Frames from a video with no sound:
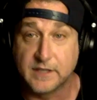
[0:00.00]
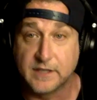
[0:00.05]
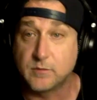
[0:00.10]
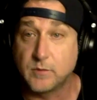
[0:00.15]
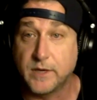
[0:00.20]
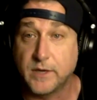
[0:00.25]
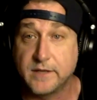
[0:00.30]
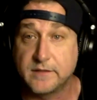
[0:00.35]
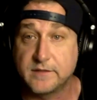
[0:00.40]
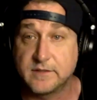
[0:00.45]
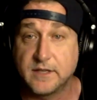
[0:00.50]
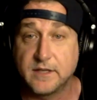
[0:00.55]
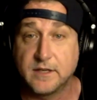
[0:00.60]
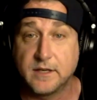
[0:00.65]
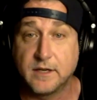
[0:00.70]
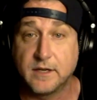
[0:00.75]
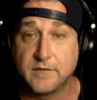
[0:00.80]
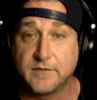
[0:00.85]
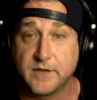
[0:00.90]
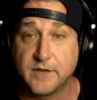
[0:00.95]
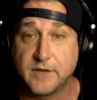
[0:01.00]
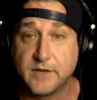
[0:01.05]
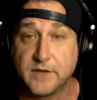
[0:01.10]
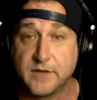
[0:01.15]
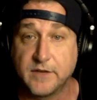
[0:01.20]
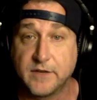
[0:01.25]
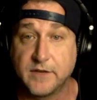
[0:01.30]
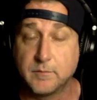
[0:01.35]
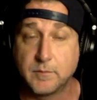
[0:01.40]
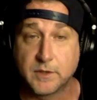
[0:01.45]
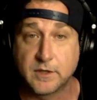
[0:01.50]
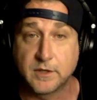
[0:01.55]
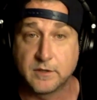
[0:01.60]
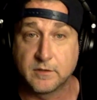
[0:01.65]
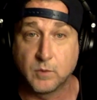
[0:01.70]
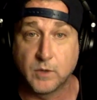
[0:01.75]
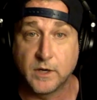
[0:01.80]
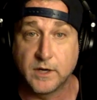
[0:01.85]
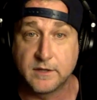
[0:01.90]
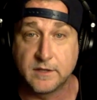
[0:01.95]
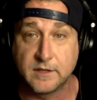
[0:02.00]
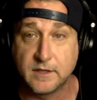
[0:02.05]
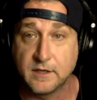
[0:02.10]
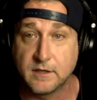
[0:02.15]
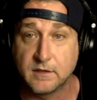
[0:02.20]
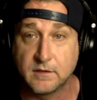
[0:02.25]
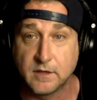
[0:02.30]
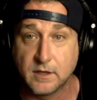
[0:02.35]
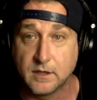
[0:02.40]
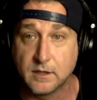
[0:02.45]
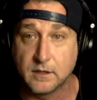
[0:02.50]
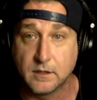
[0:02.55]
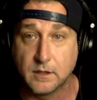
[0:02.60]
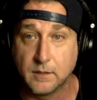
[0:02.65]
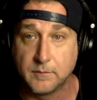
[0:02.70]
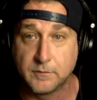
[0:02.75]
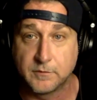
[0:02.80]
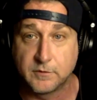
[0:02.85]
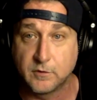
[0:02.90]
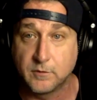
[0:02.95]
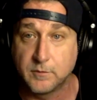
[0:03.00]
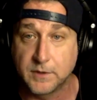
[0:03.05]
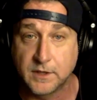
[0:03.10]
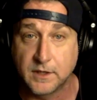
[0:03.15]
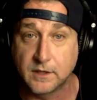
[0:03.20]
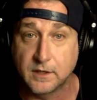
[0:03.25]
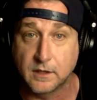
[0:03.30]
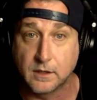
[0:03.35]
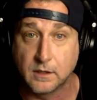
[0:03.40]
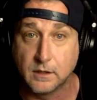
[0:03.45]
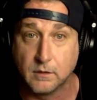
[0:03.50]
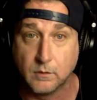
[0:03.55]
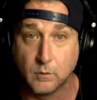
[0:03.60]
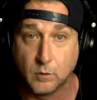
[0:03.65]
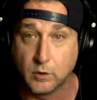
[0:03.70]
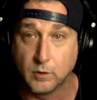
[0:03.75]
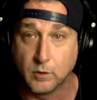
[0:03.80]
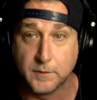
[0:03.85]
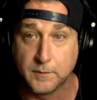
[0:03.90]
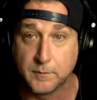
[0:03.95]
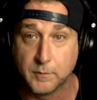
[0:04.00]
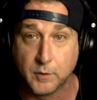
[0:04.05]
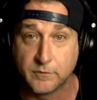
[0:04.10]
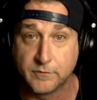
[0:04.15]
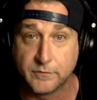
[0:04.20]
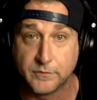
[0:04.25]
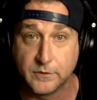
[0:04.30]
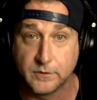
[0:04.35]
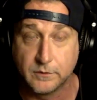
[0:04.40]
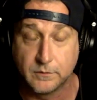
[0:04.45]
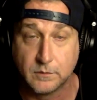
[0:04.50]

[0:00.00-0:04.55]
why I say 95% because right at the end, I'm assuming he could go order me more food.